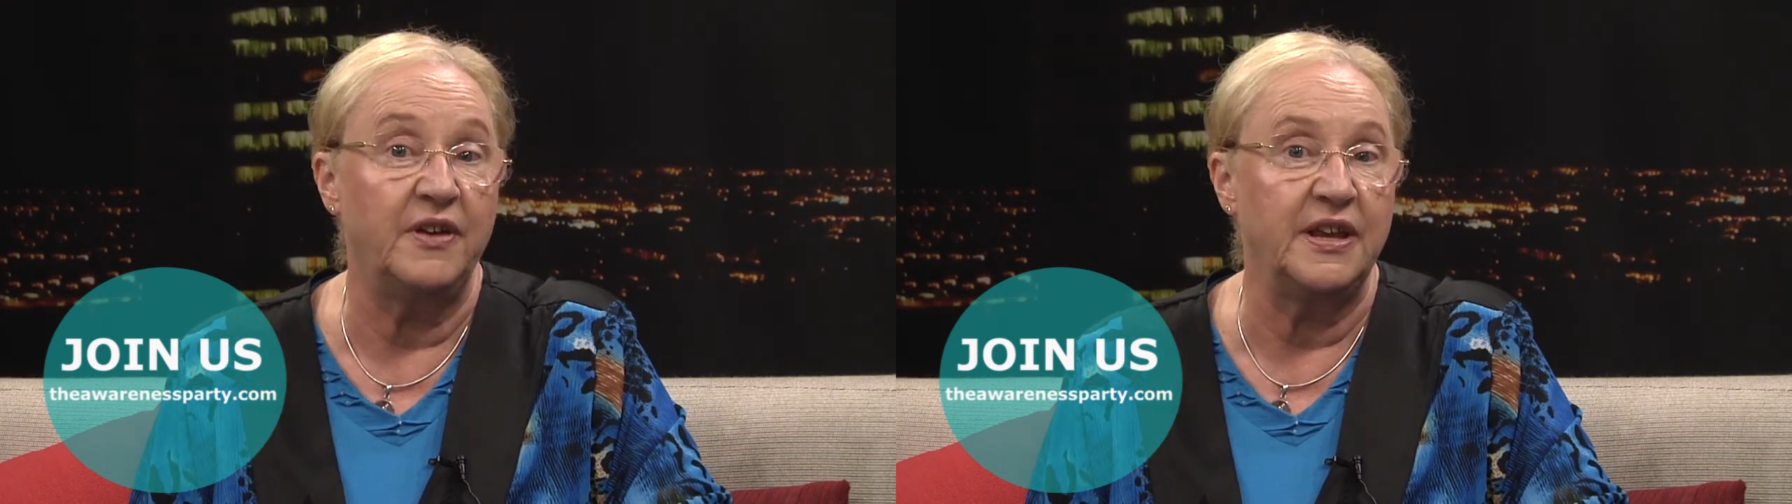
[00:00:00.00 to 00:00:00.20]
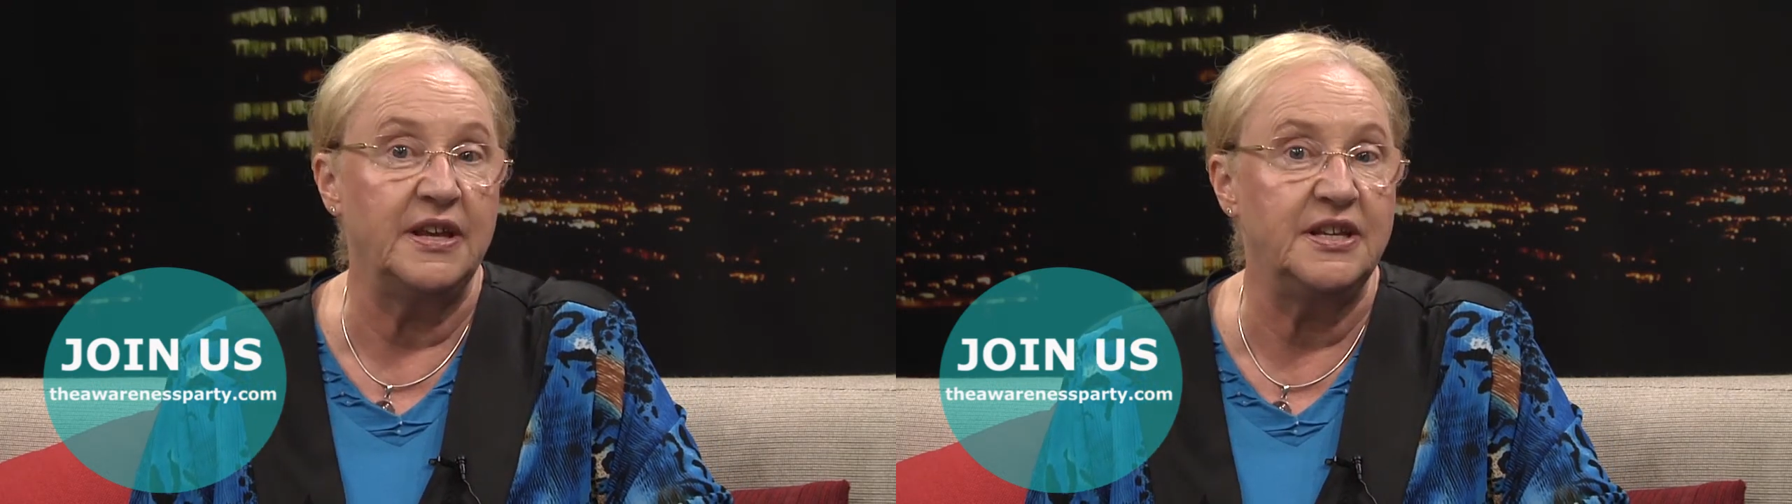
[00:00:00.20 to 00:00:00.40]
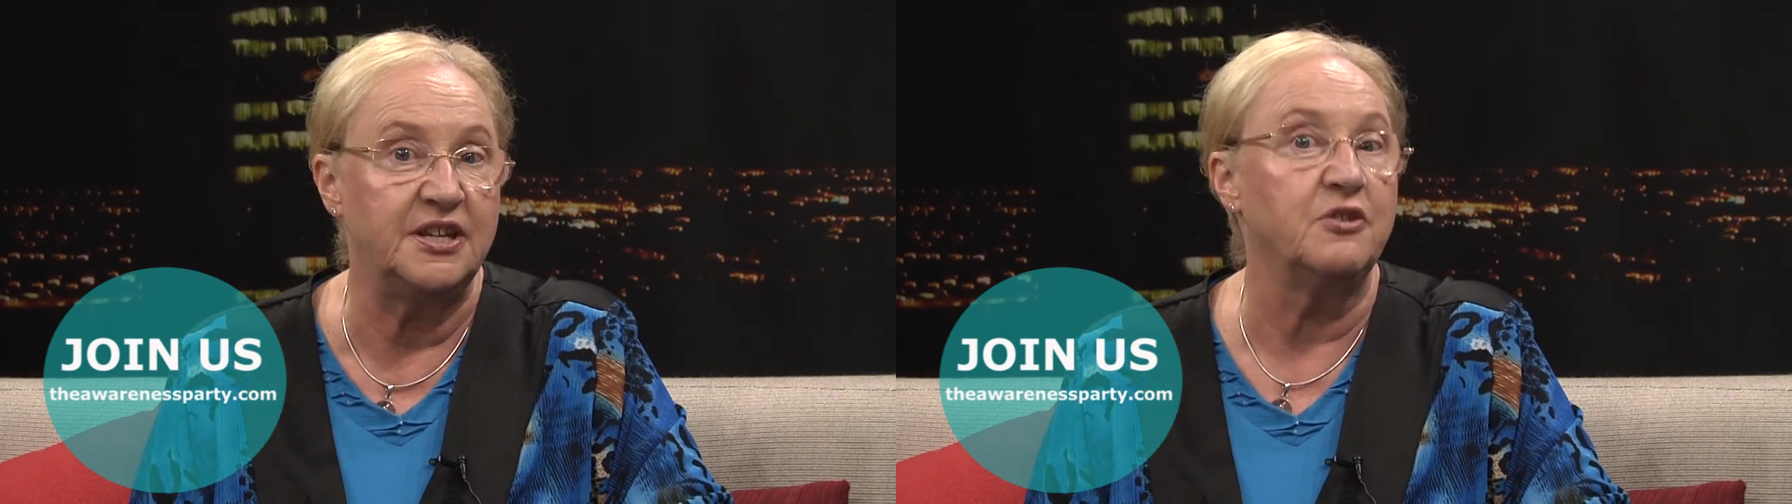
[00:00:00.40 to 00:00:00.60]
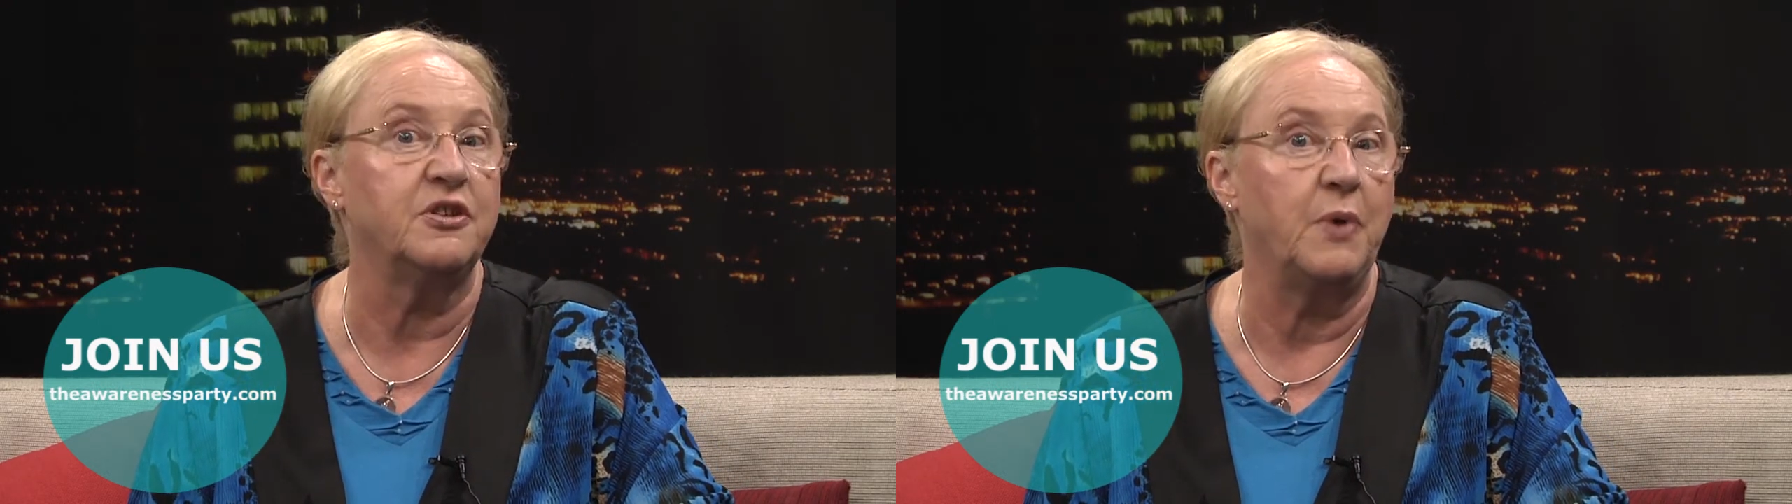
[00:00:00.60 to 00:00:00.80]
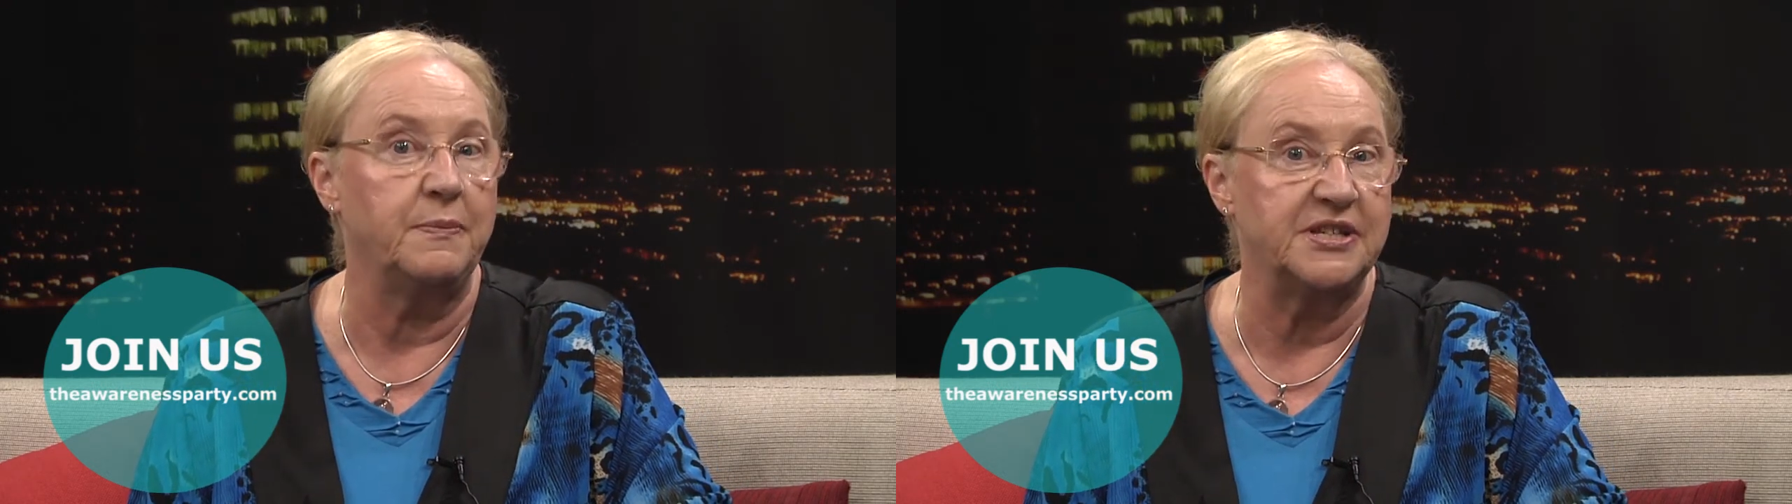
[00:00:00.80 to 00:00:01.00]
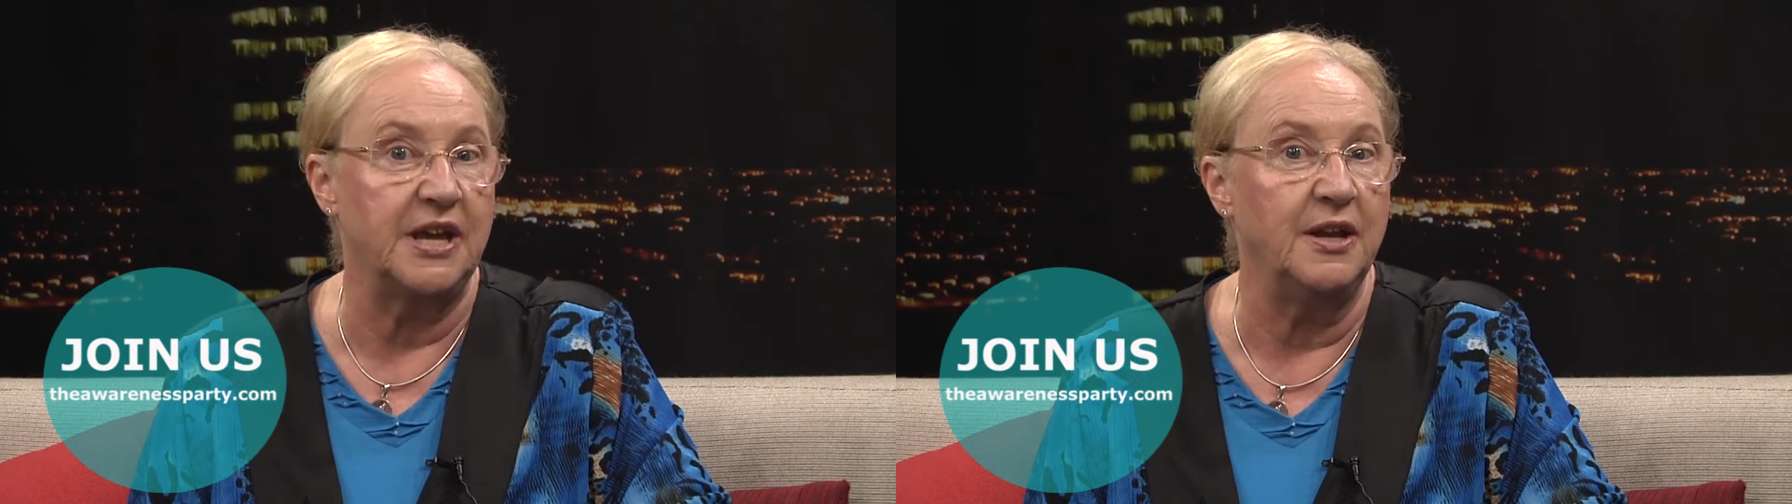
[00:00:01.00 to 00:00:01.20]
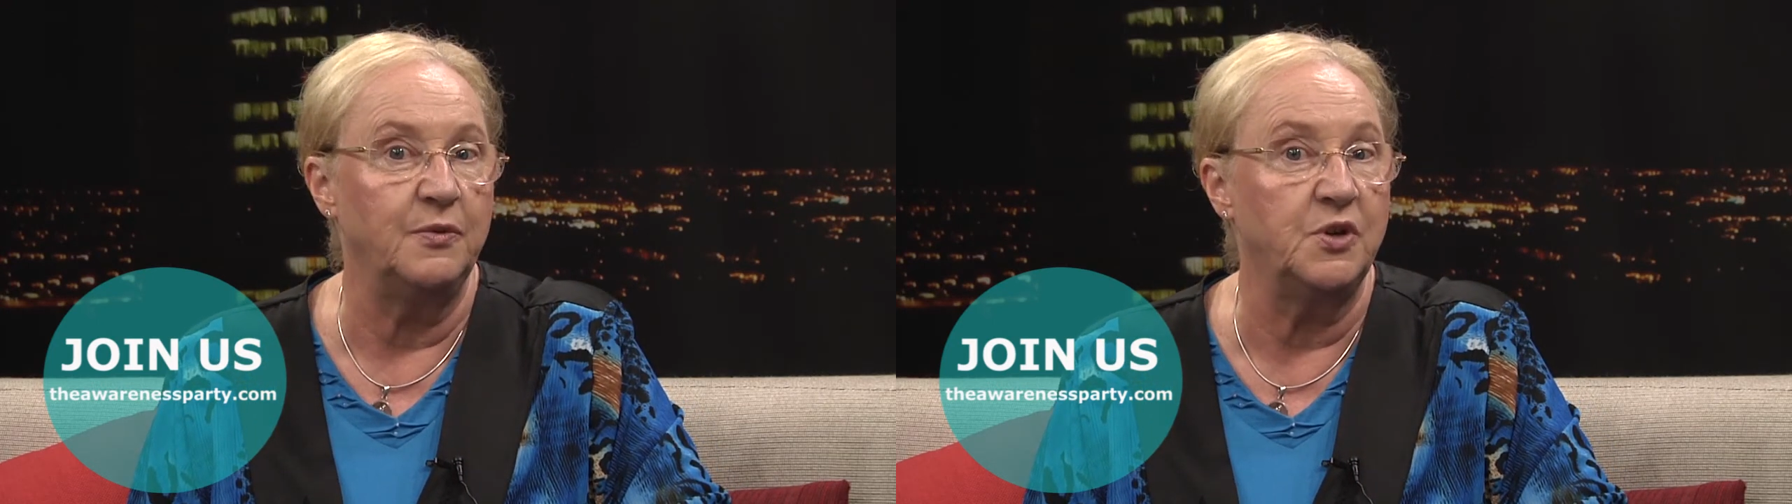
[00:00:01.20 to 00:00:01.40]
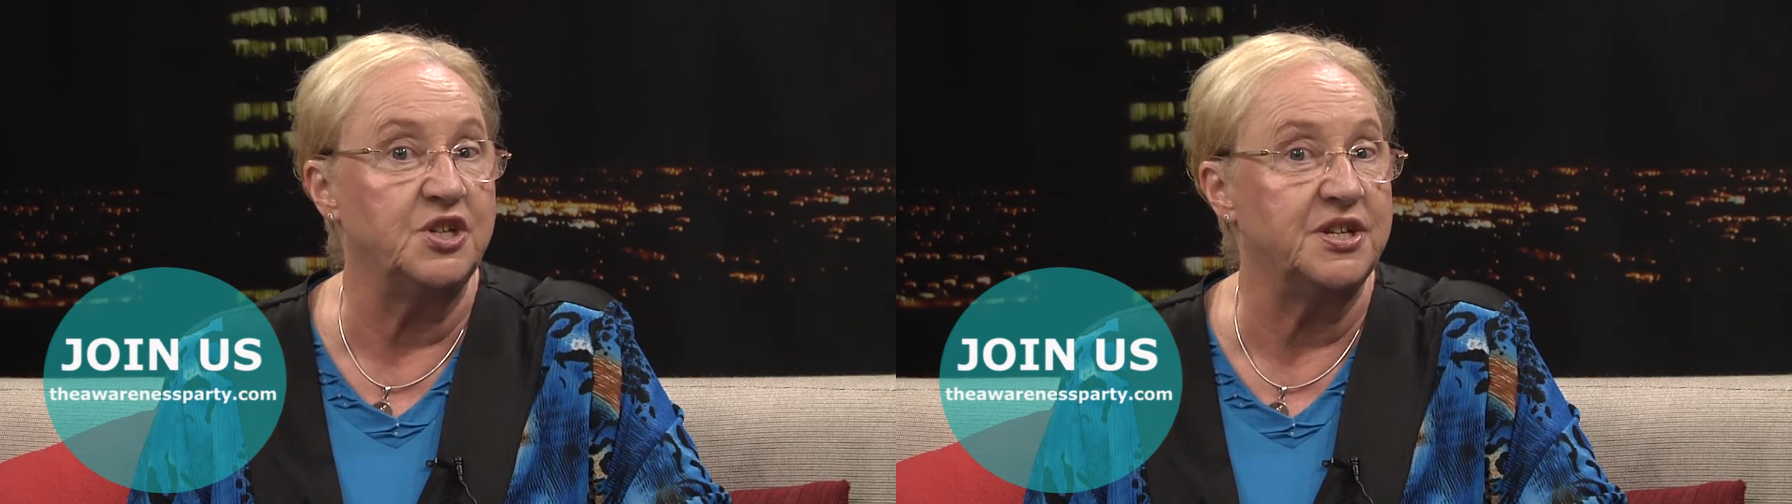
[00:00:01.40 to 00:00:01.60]
They need to go to the website,
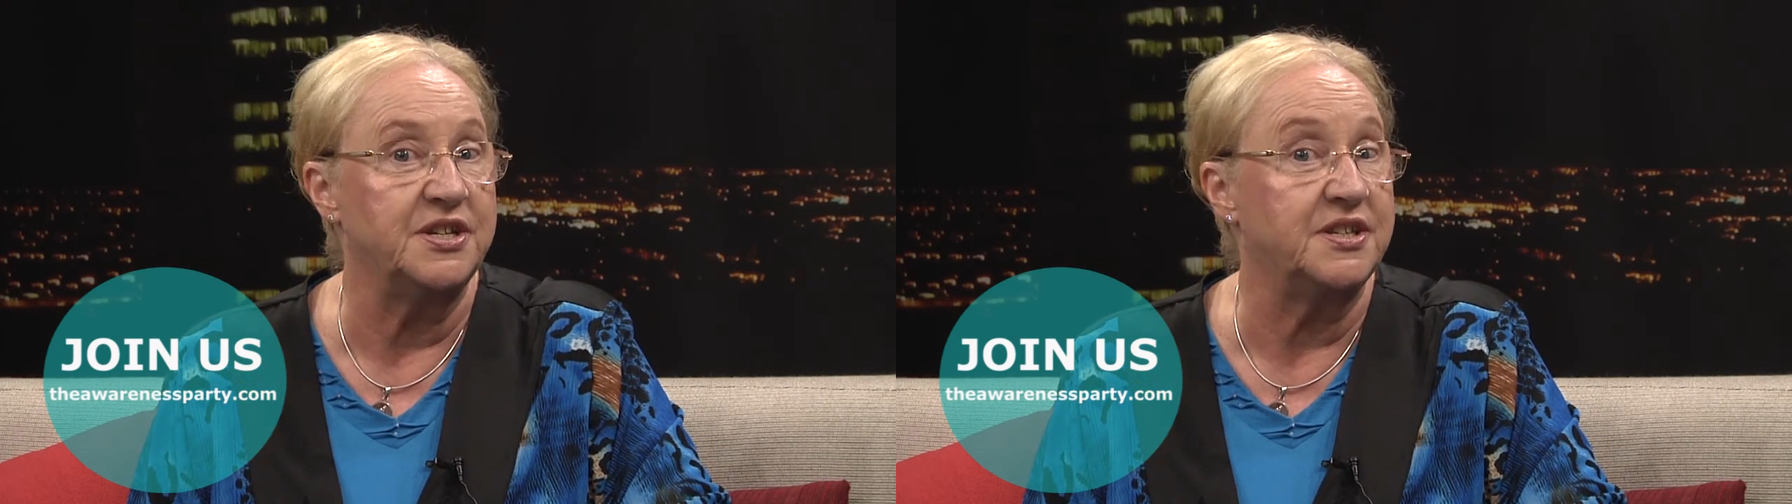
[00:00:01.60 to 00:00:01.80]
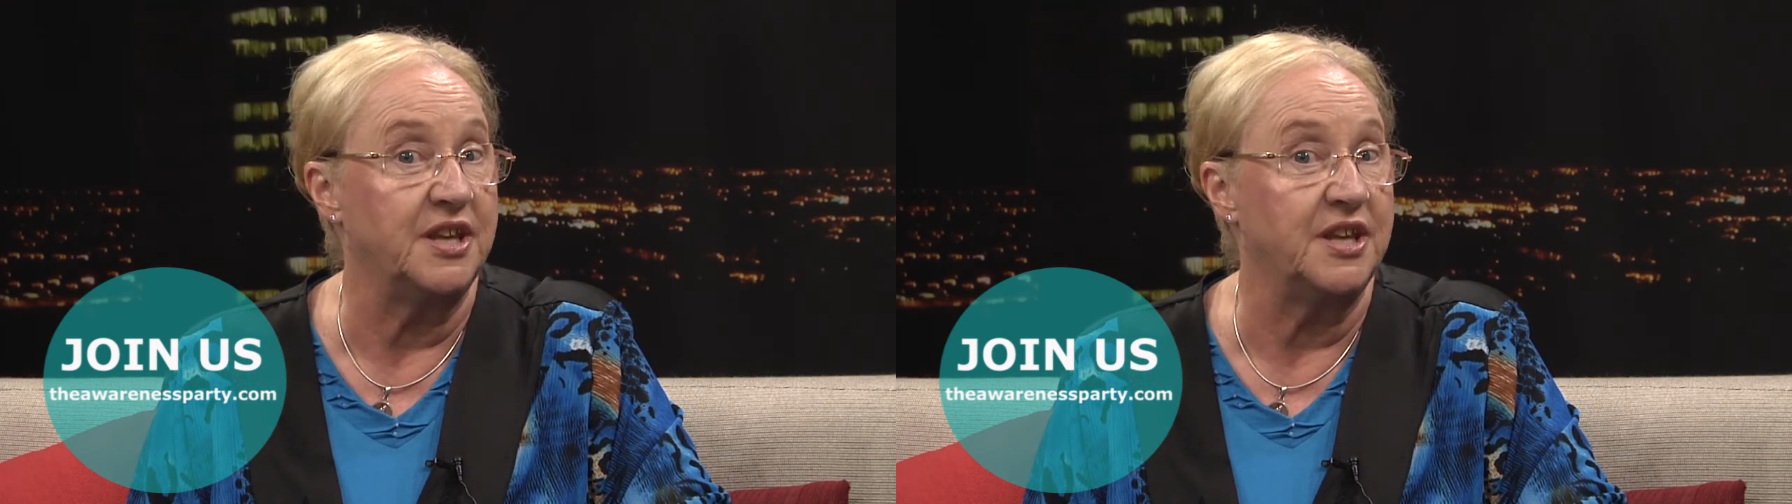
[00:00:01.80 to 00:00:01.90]
which is